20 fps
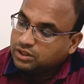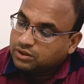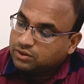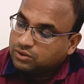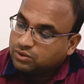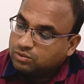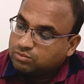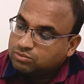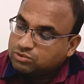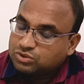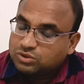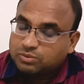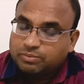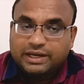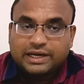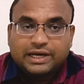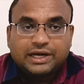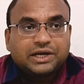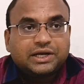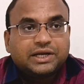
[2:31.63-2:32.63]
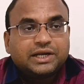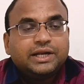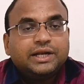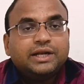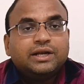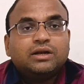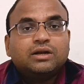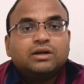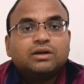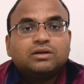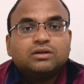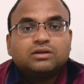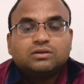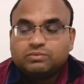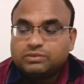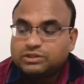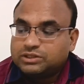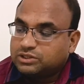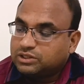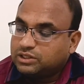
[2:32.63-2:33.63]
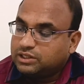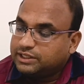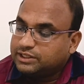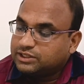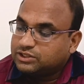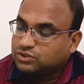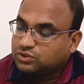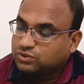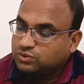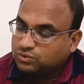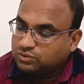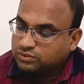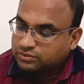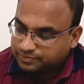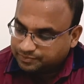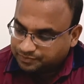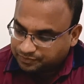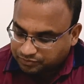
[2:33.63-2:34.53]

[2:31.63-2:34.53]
chromosome 18, which leads to